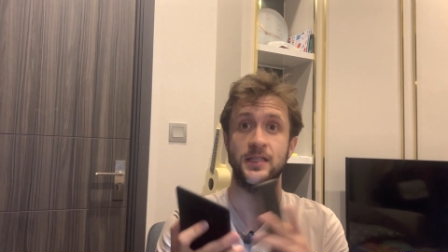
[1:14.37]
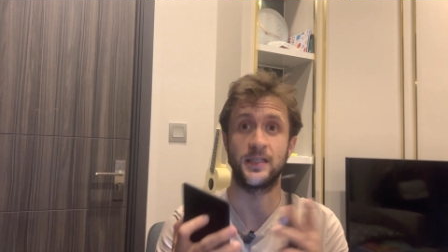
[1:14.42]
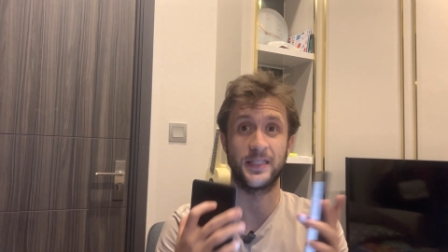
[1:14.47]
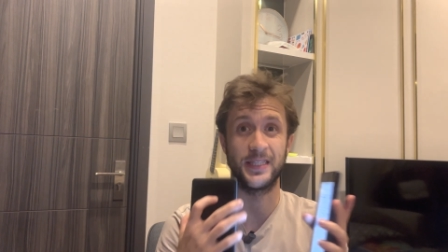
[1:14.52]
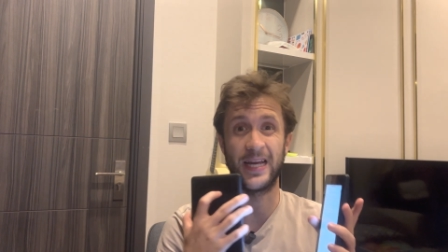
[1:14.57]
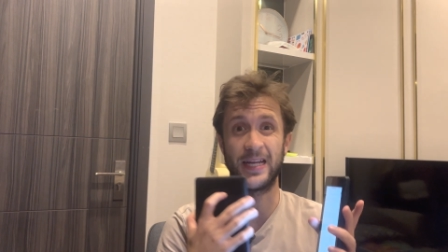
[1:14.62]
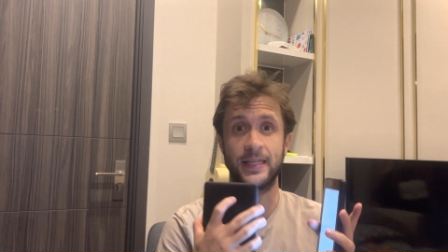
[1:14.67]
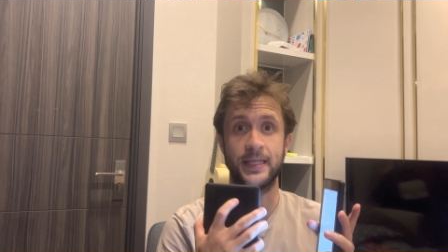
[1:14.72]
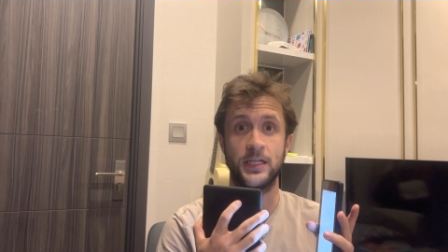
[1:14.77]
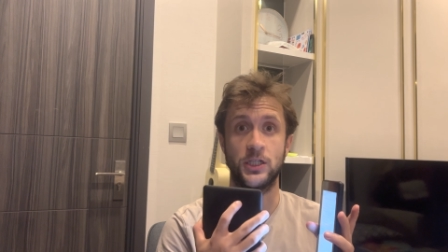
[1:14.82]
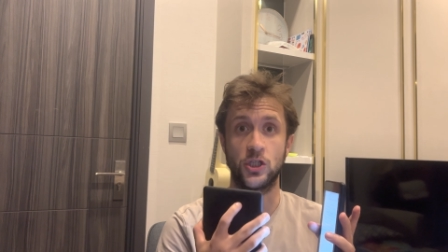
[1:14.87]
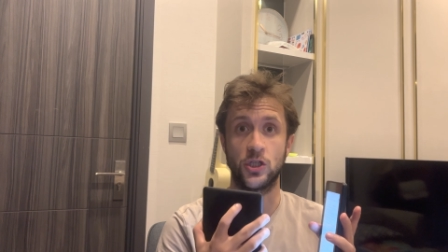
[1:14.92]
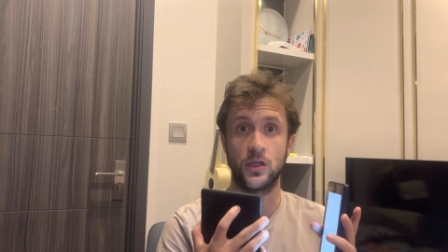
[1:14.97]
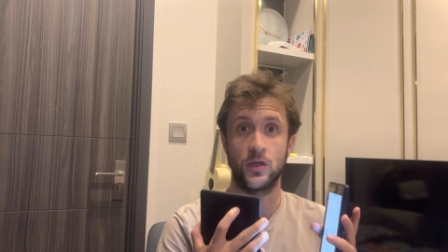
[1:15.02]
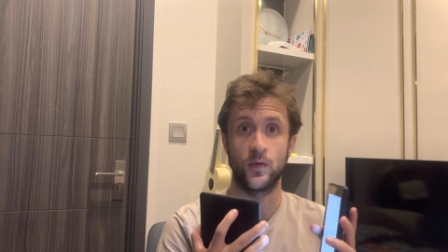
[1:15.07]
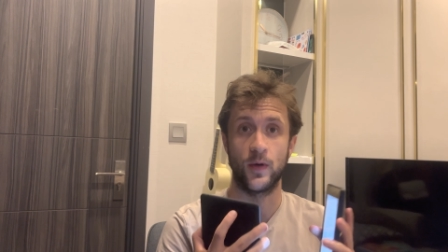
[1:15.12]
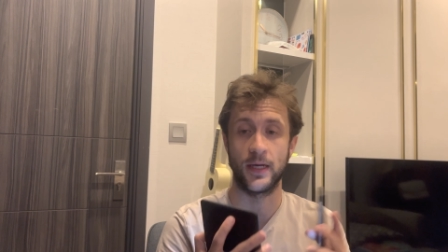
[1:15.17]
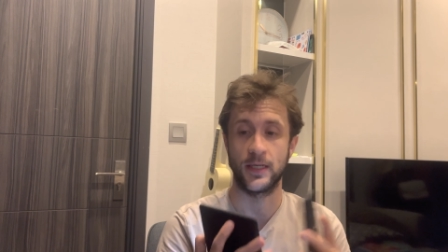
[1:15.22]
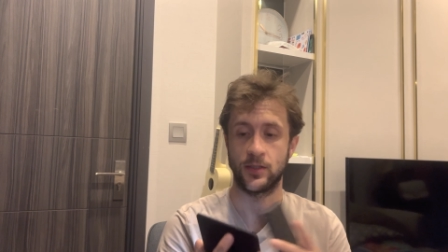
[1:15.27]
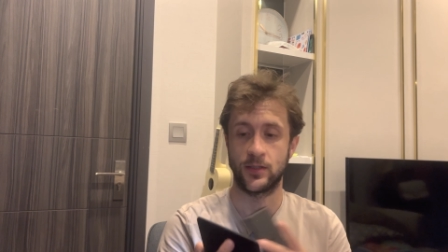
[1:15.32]
It's not digital,
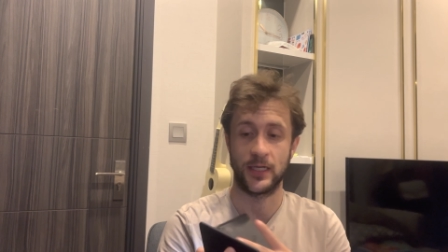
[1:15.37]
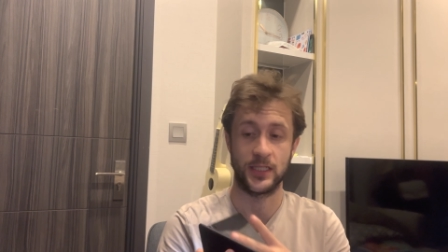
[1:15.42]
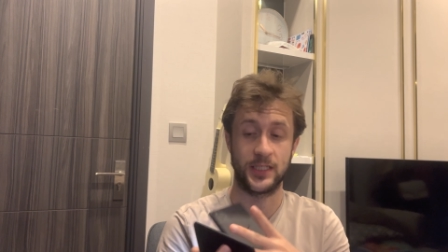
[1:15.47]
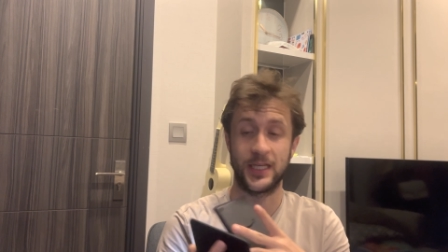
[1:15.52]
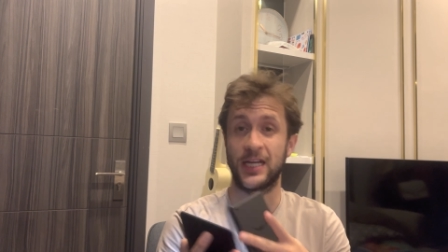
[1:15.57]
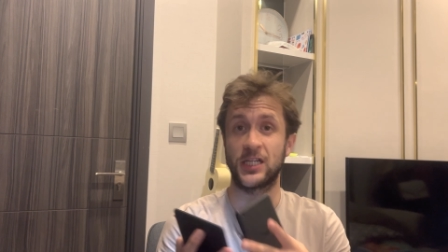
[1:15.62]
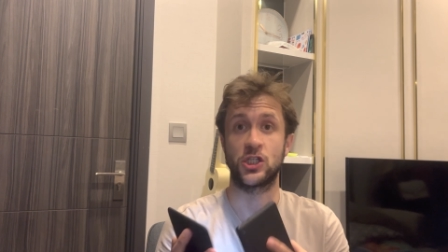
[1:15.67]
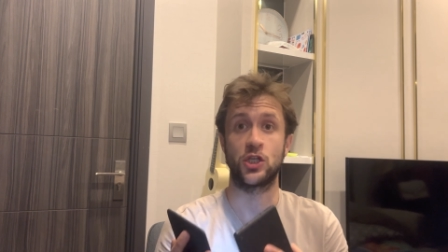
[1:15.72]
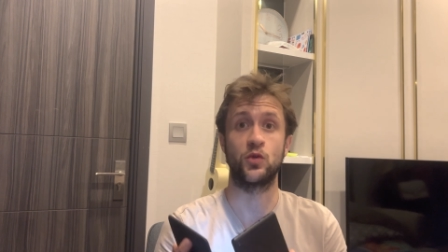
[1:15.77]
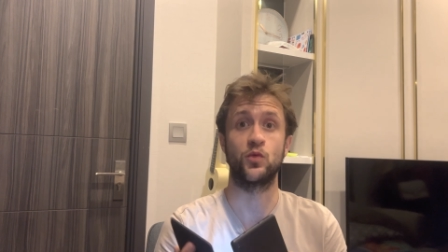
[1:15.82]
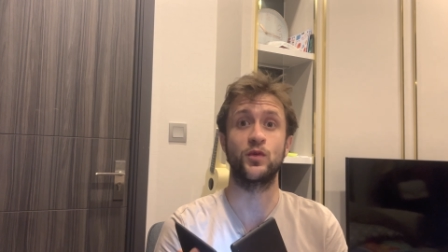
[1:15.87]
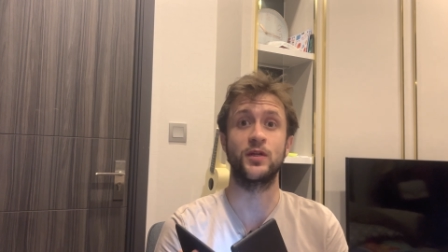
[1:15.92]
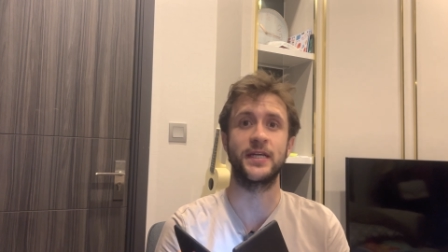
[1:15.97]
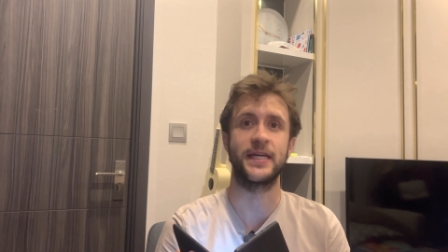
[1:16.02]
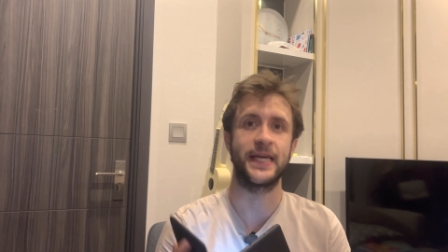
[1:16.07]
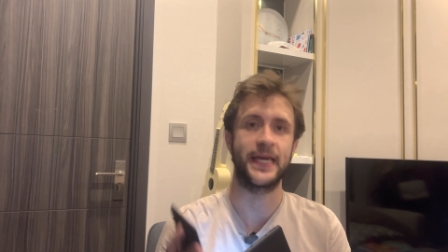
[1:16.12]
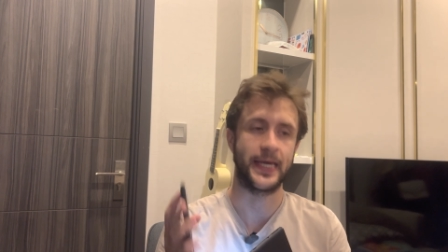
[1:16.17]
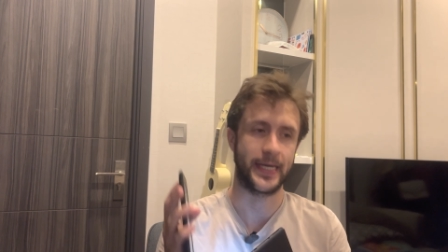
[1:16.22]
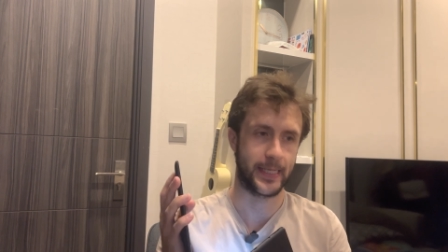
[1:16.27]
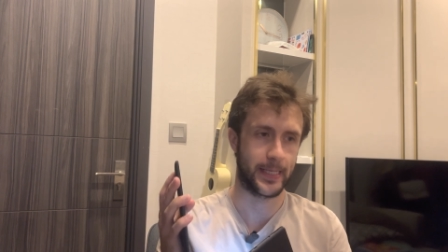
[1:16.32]
right? So it's actually real
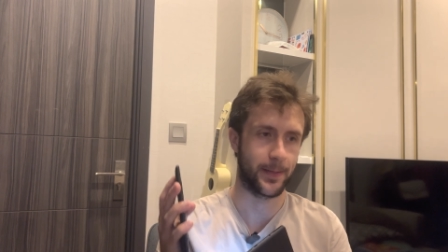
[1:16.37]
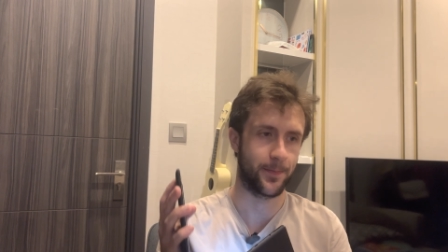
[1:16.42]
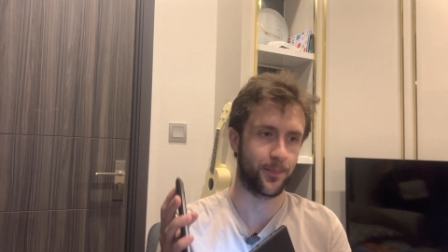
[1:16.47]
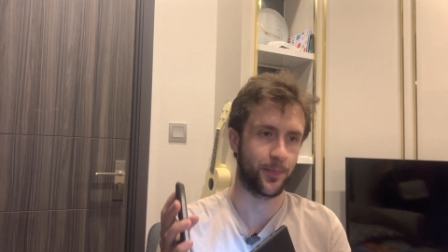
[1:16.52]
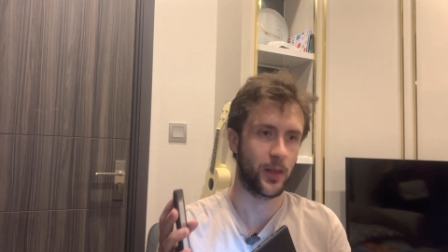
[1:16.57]
ink.